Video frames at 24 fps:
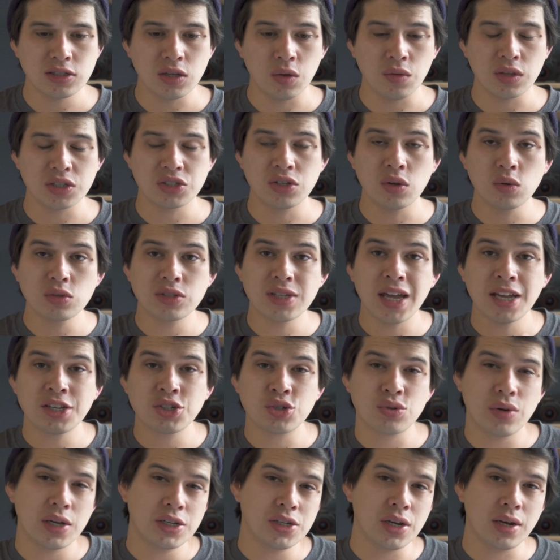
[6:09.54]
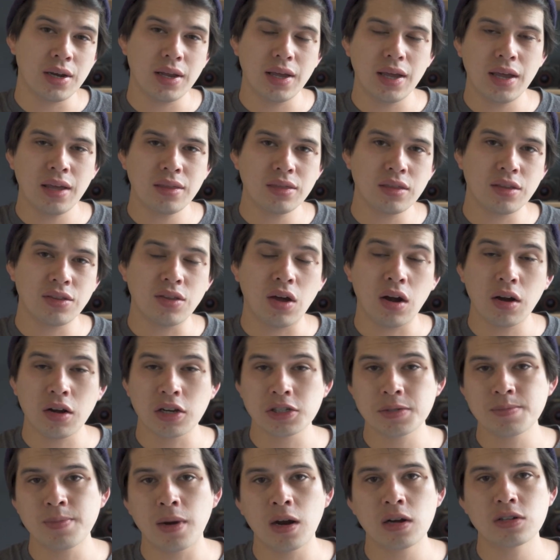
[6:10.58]
so there's no saturation in
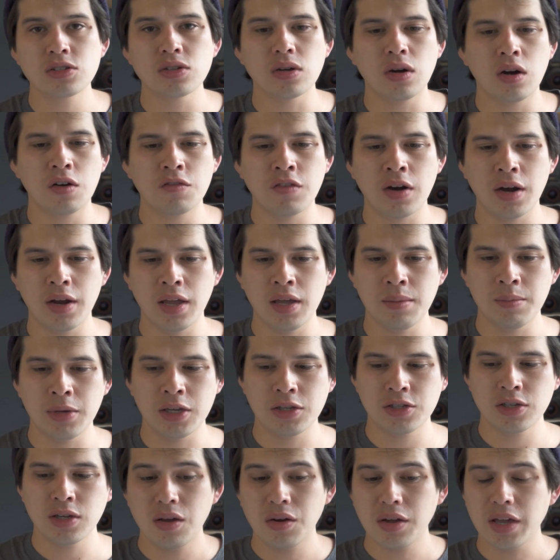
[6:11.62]
darkest parts of our image.